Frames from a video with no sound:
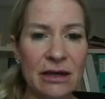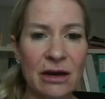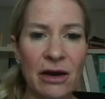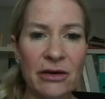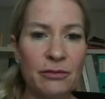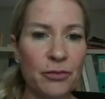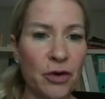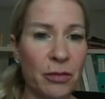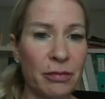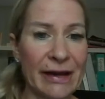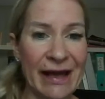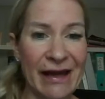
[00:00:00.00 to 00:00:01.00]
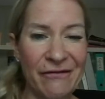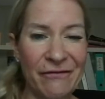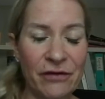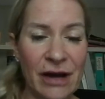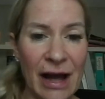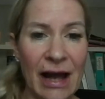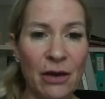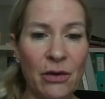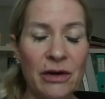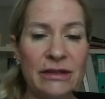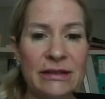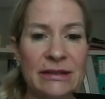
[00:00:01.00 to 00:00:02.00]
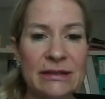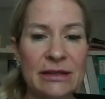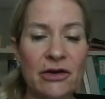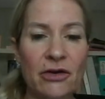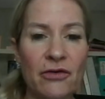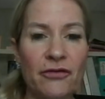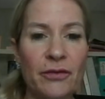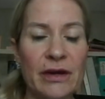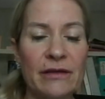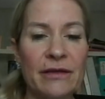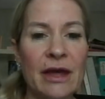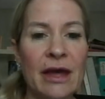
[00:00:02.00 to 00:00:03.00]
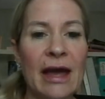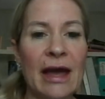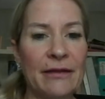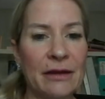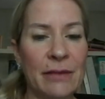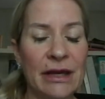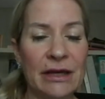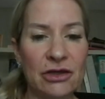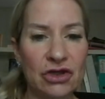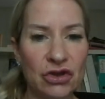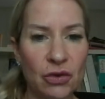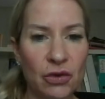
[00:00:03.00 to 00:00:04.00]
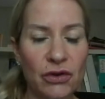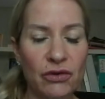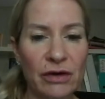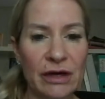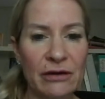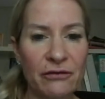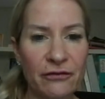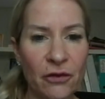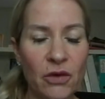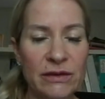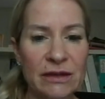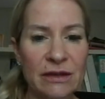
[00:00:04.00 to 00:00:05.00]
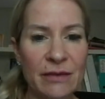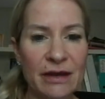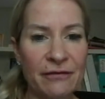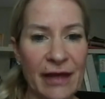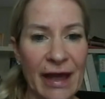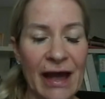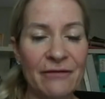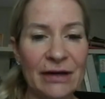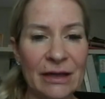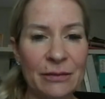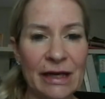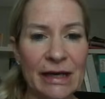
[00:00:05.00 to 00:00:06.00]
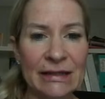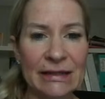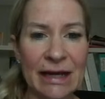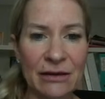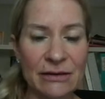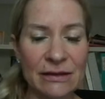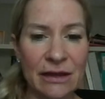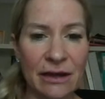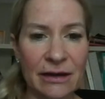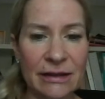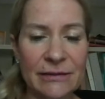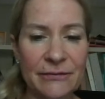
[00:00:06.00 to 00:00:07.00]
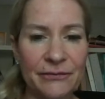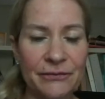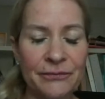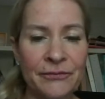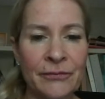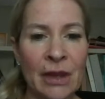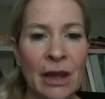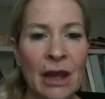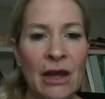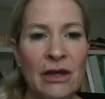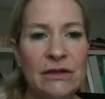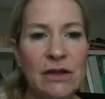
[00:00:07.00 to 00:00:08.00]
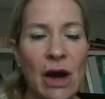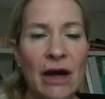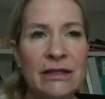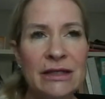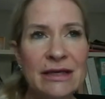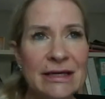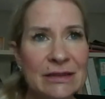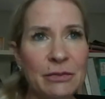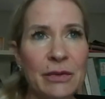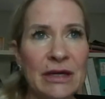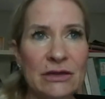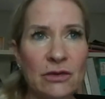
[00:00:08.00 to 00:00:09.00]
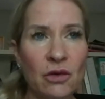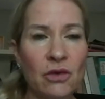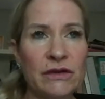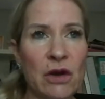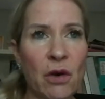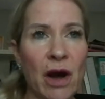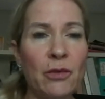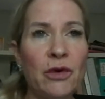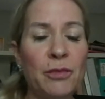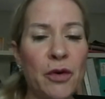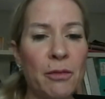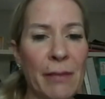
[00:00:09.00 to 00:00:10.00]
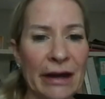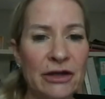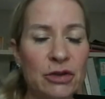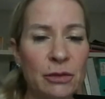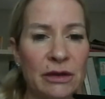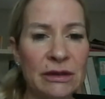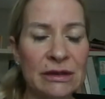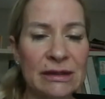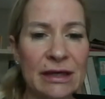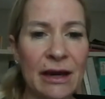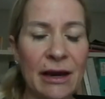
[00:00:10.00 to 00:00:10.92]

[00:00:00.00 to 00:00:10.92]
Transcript: garden, probably every hour to start off with, and then making sure you reinforce them if they have eliminated outside. So under this piece also, I would put management